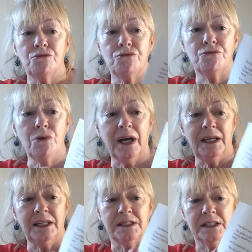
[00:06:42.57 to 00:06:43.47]

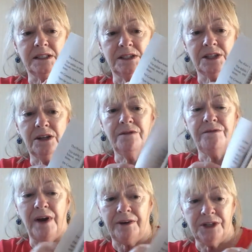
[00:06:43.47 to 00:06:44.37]
right to the
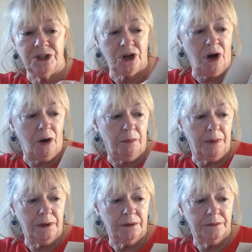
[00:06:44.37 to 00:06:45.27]
very top.
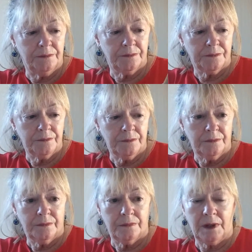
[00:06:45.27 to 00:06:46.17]

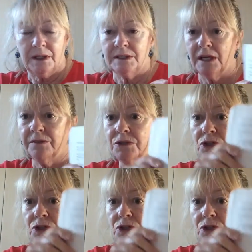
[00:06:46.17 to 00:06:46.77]
And at the